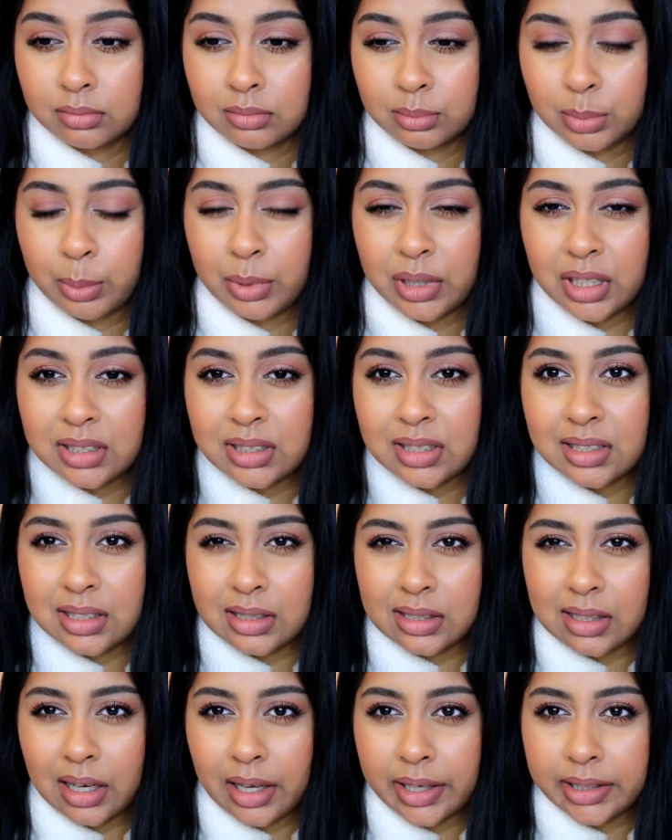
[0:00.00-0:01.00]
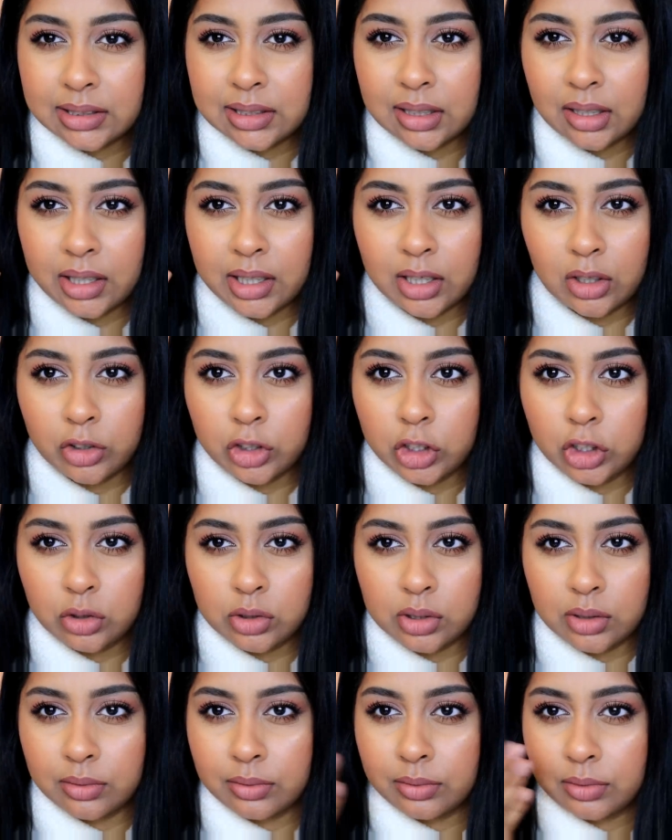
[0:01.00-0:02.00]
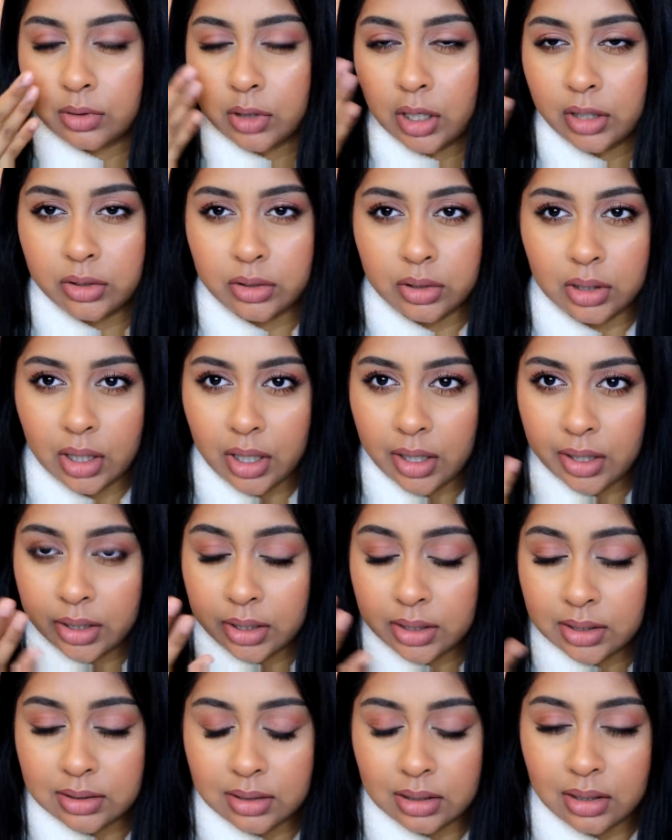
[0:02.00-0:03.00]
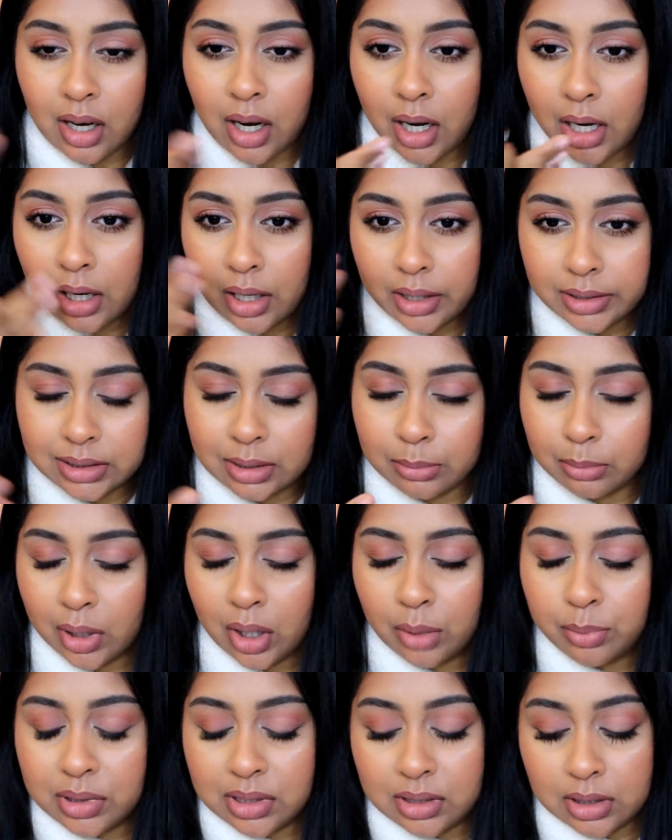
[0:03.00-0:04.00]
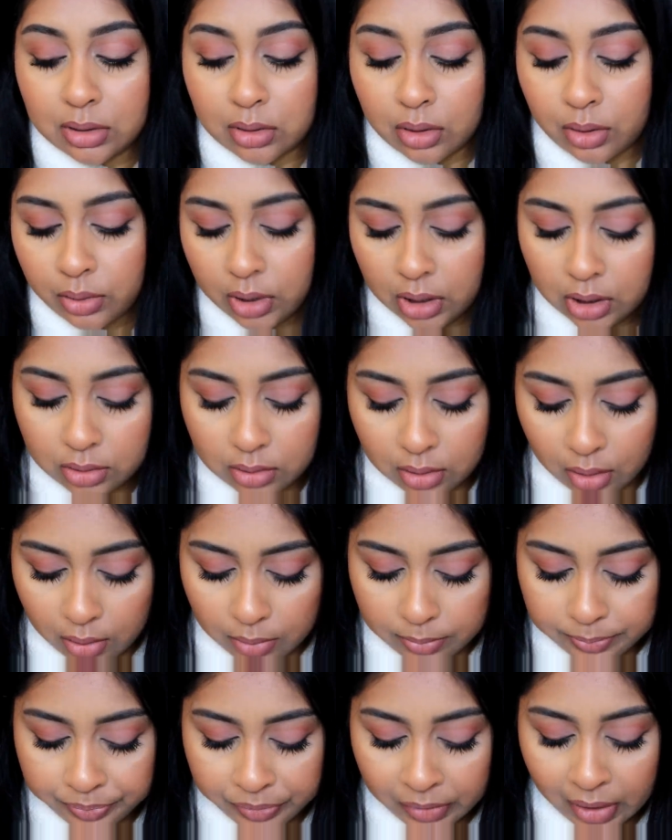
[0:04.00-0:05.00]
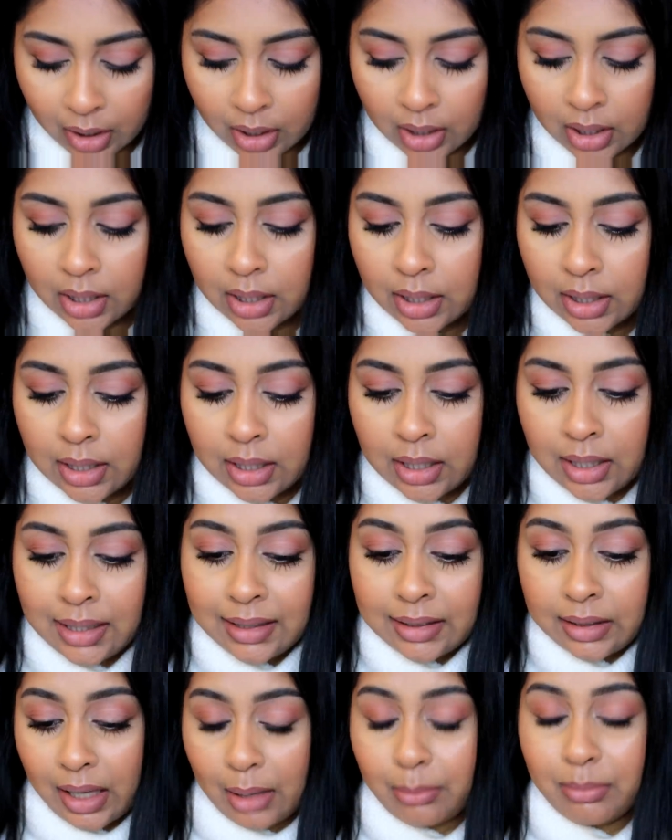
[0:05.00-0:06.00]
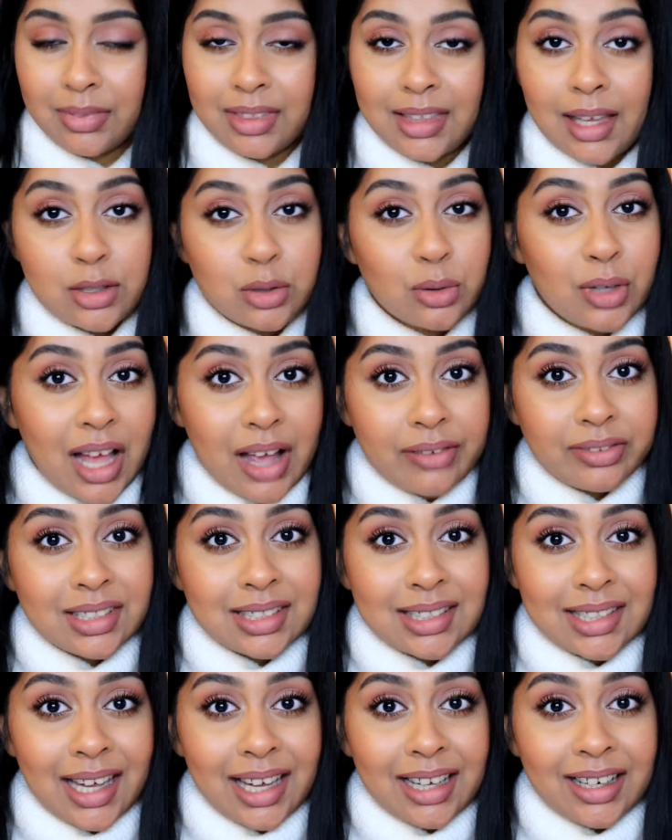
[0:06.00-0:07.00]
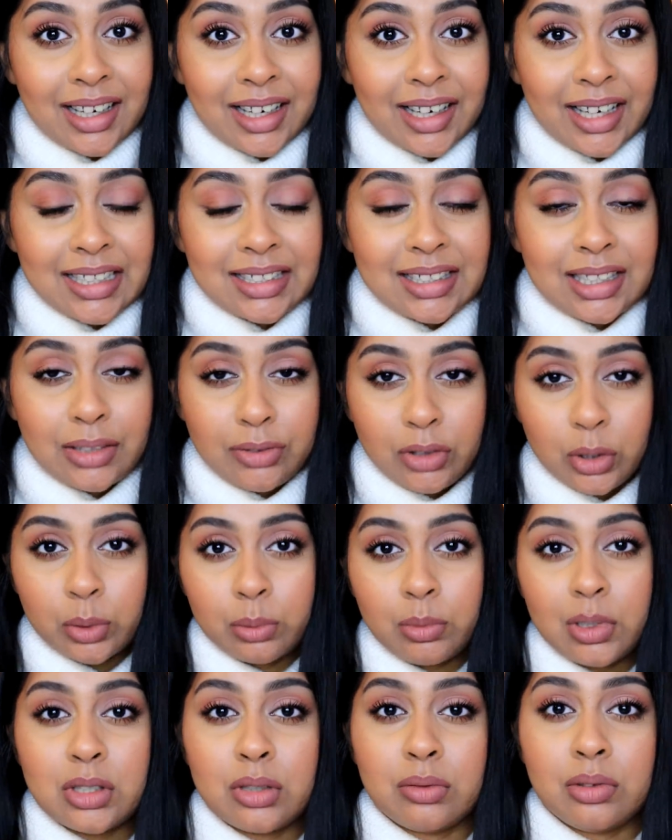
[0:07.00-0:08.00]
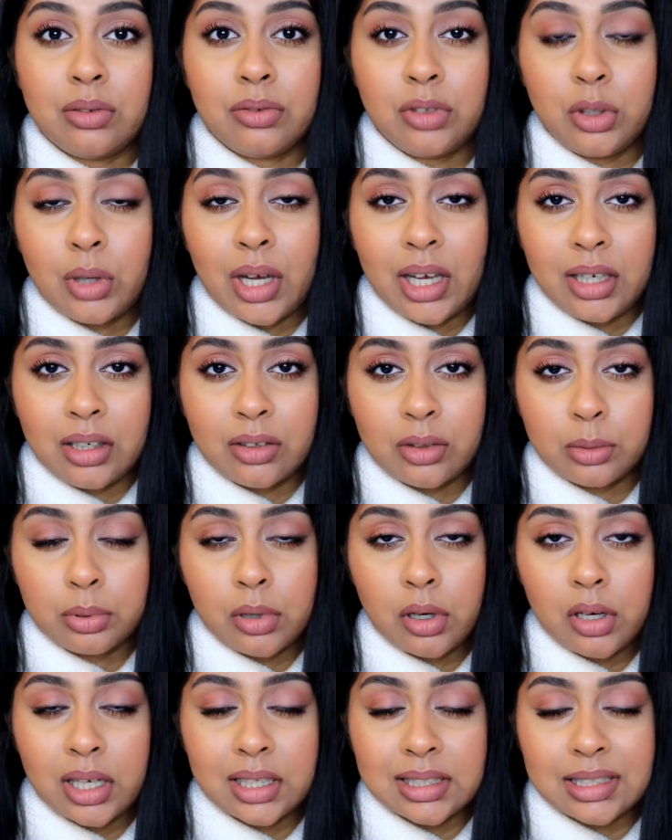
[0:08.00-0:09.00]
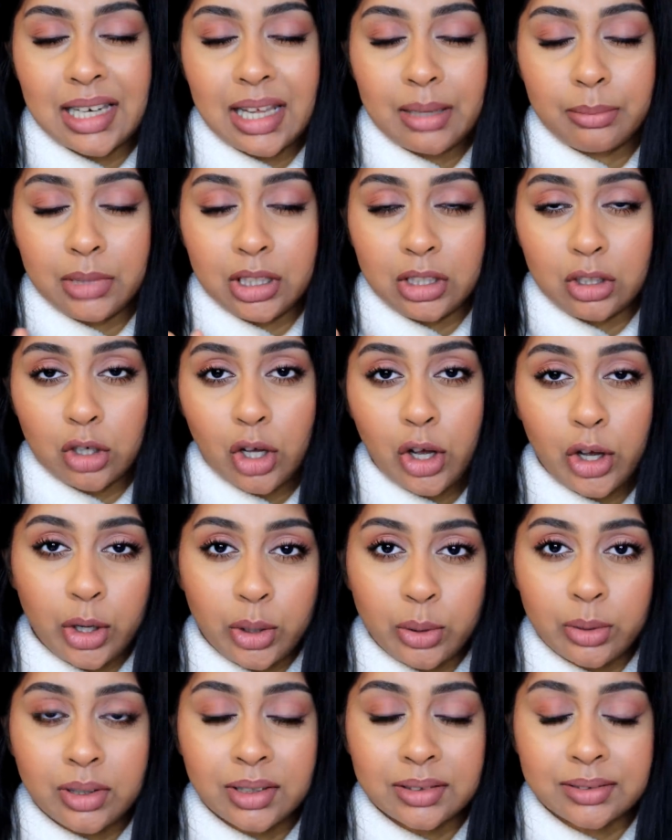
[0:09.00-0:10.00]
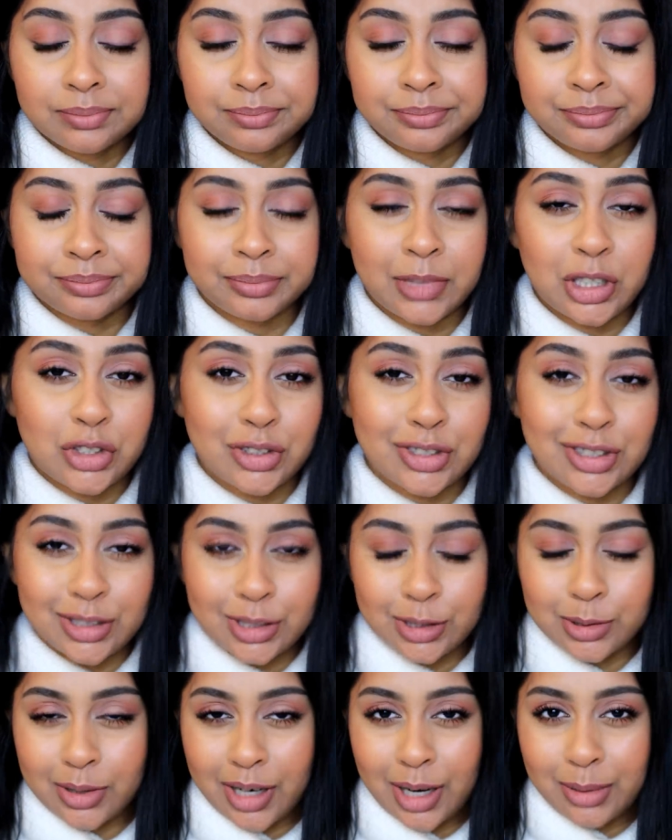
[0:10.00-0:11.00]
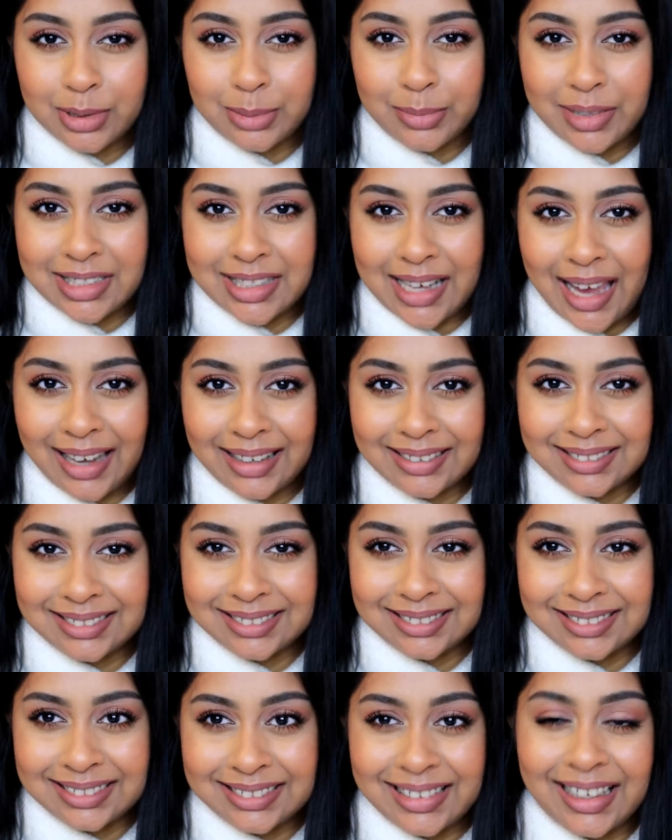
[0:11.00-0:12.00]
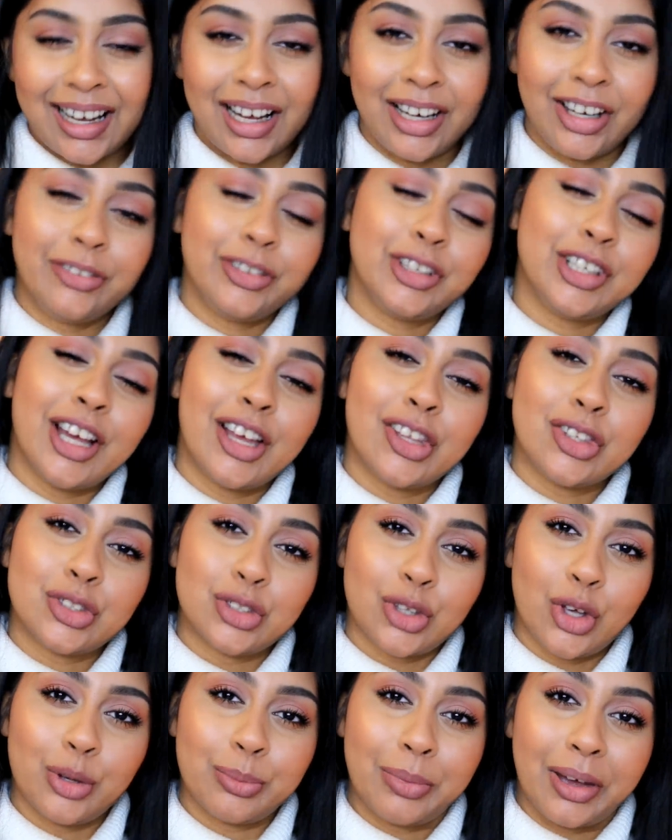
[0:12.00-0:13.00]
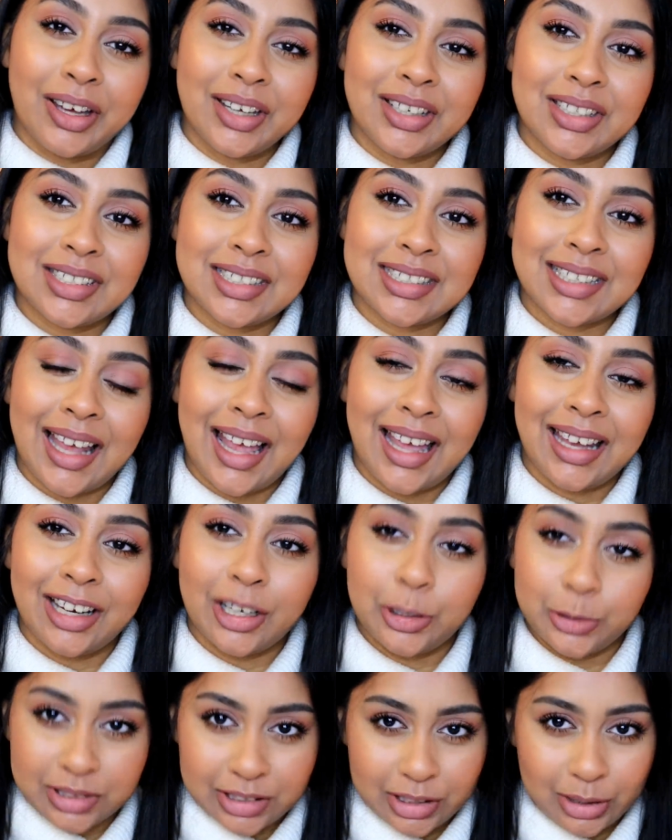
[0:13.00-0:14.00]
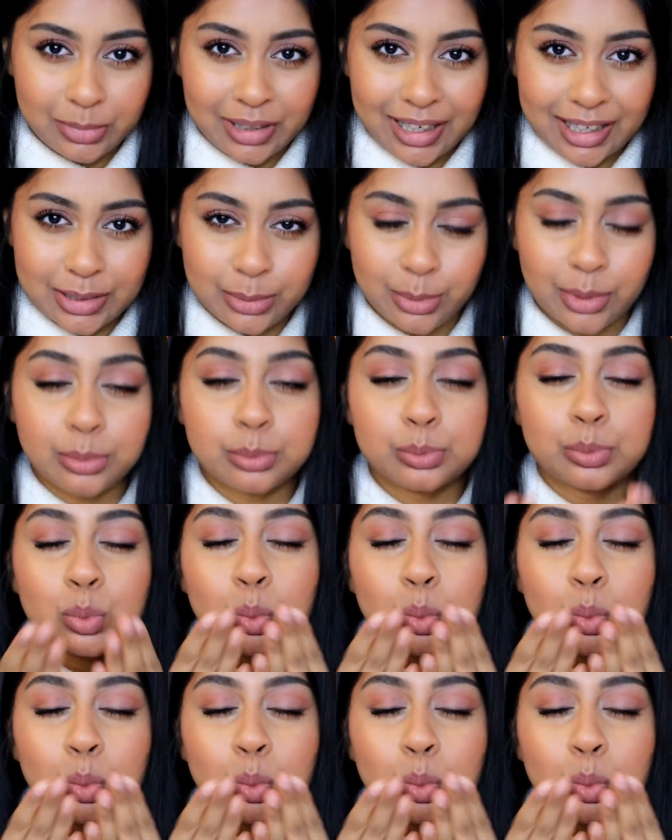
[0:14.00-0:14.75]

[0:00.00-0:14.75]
but because this is lighter, I can only use it for under the eyes and highlighting purposes only. So yeah, that's all I have to say, guys. If you want me to review any other products, let me know. Make sure to subscribe to my channel. I love you guys so much, and I will see you in my next one.